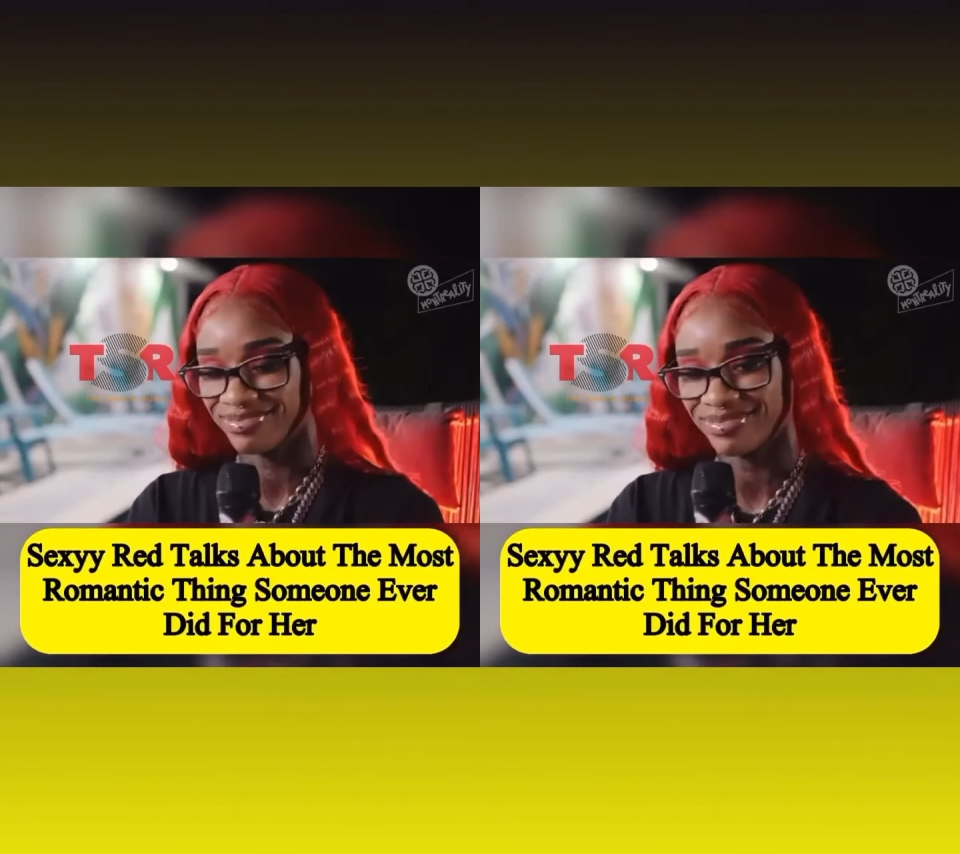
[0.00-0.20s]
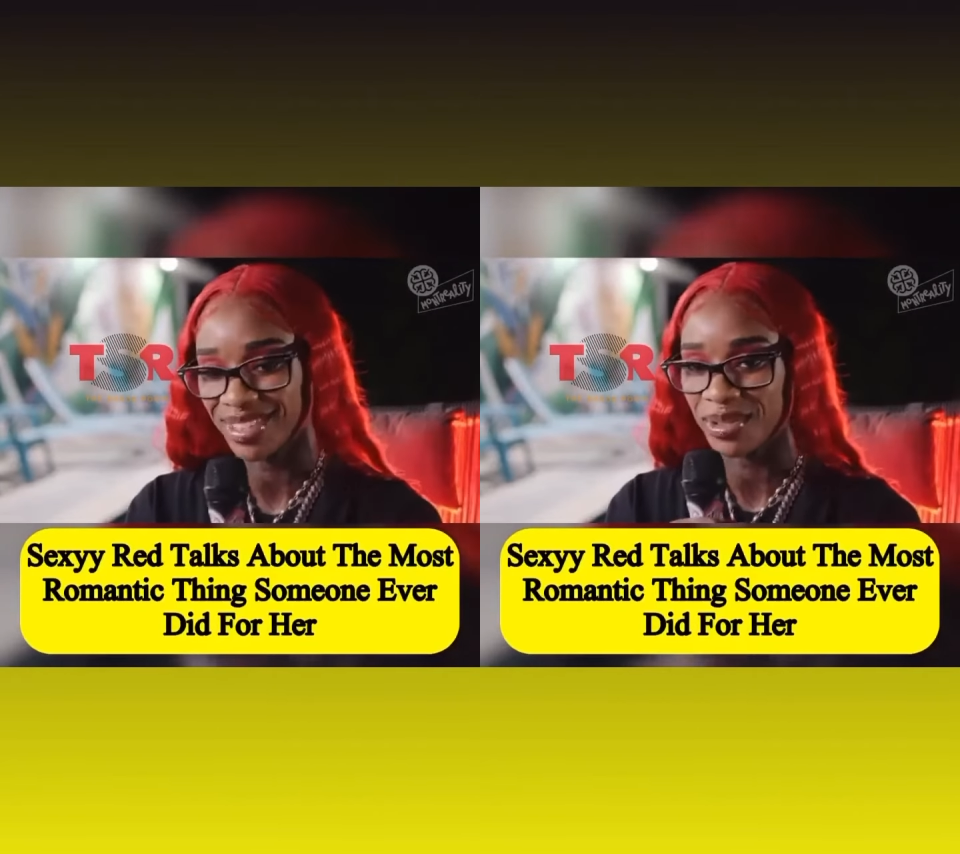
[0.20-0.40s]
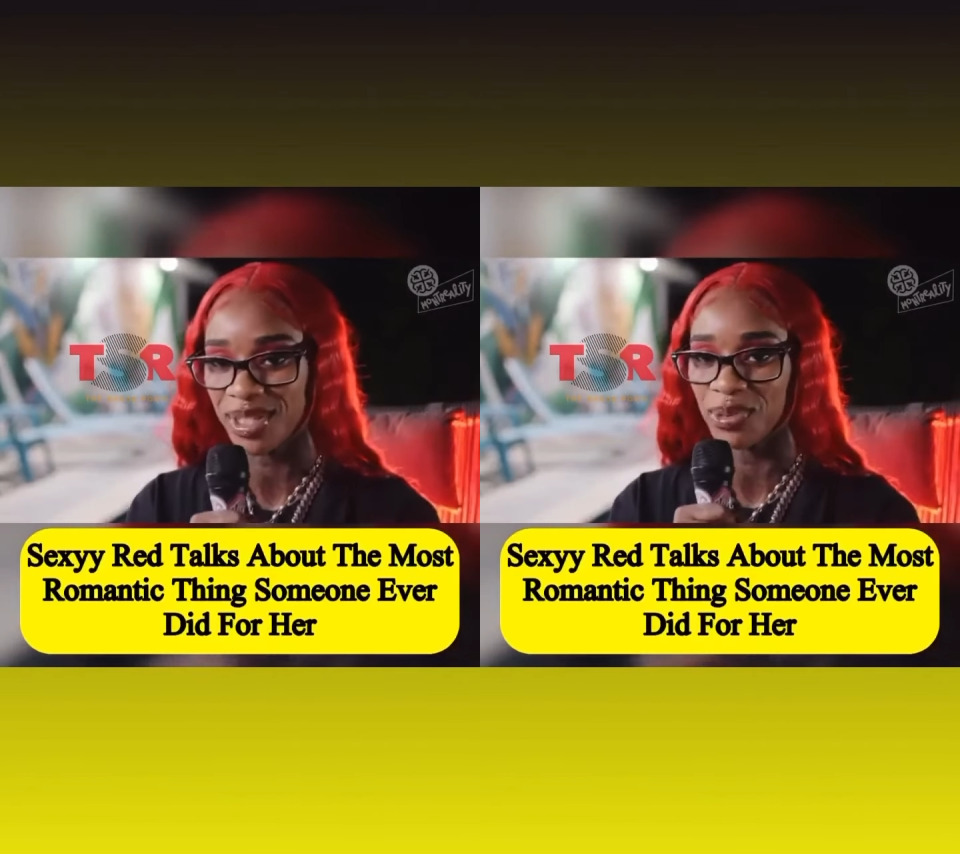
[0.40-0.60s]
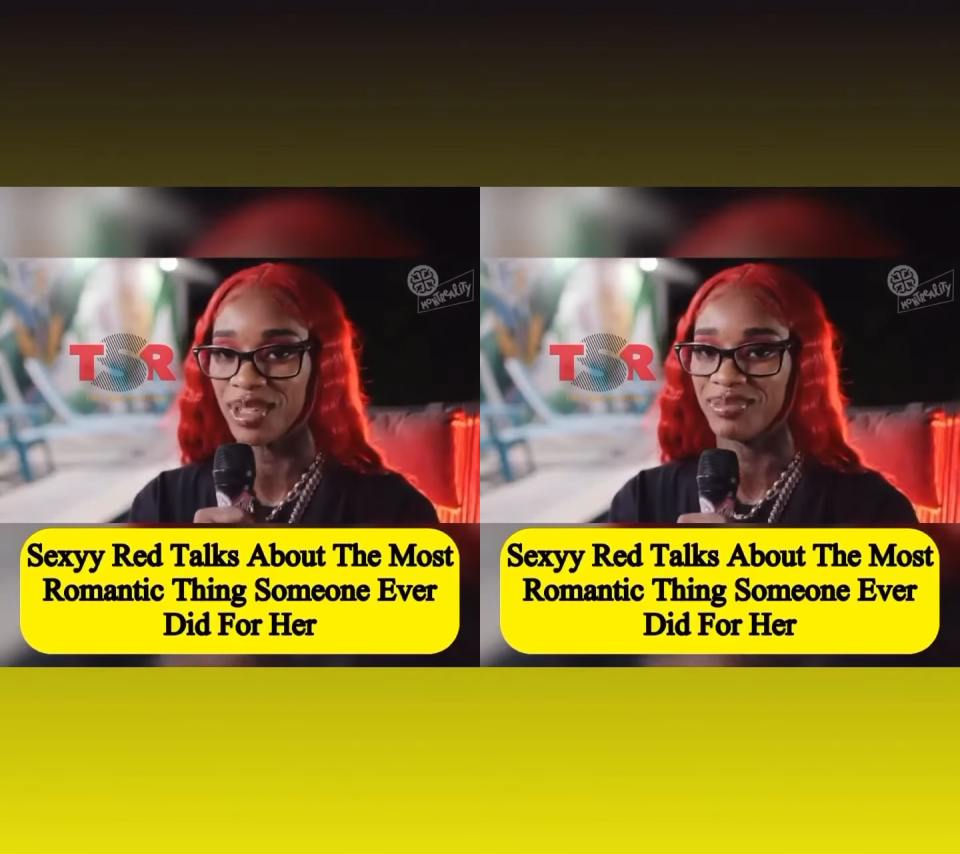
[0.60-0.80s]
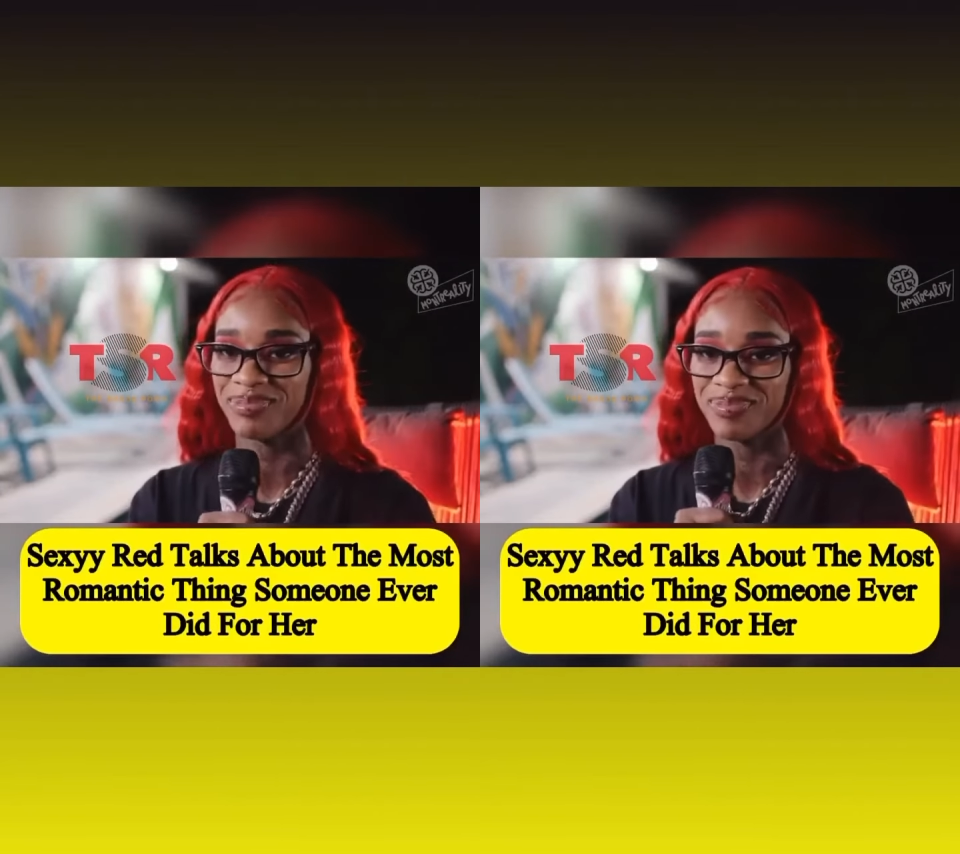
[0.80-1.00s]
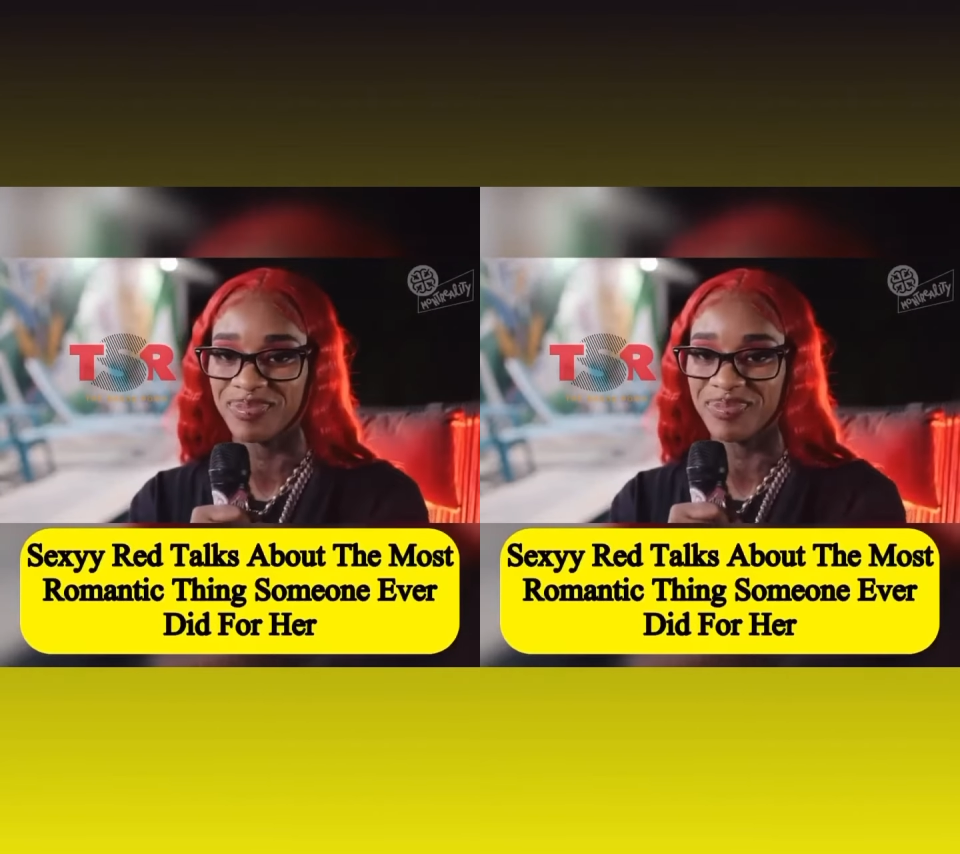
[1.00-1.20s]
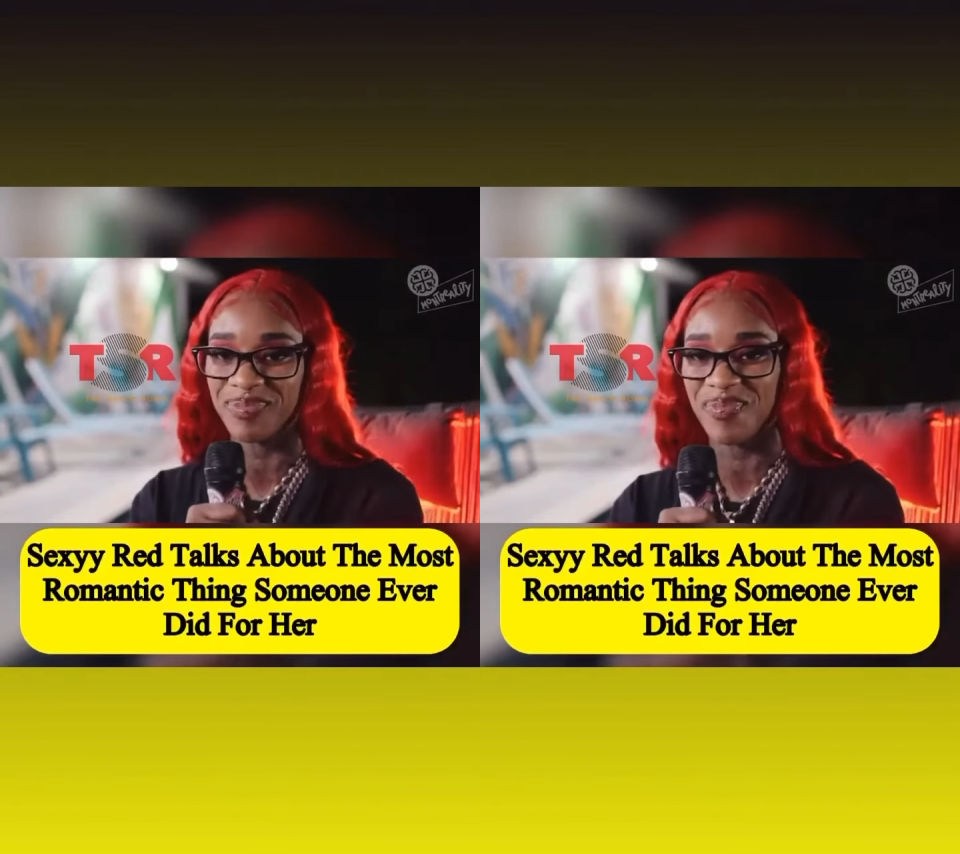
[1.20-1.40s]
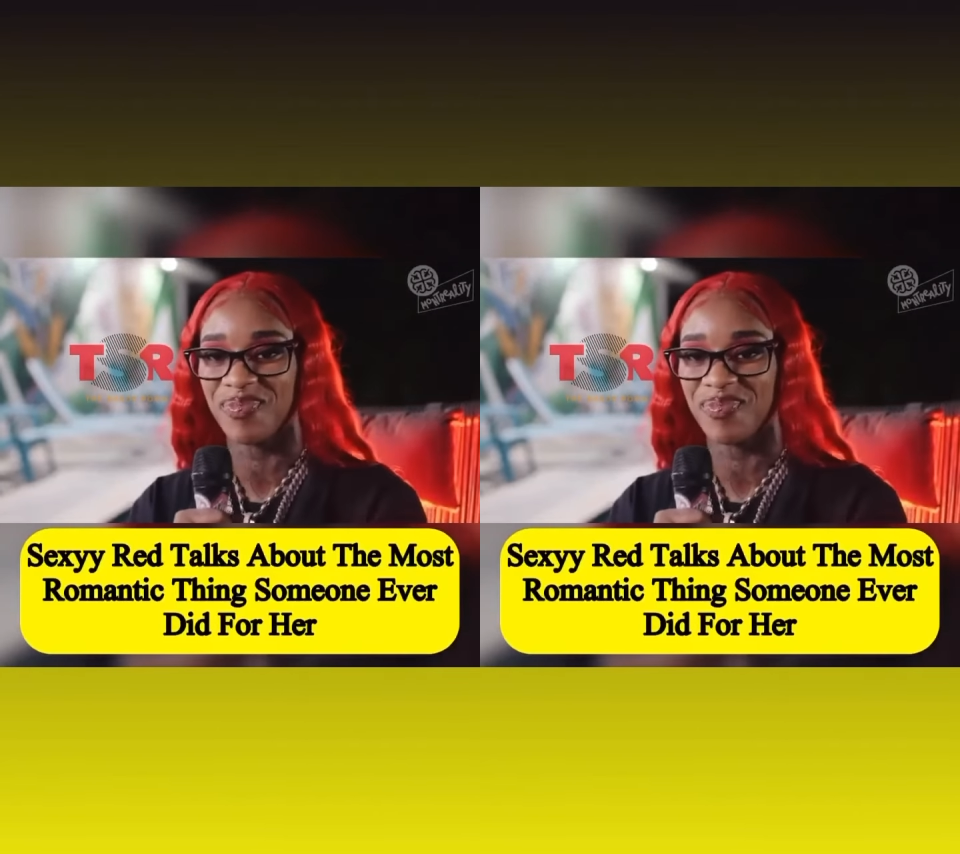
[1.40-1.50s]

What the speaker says: in the comments. You dig?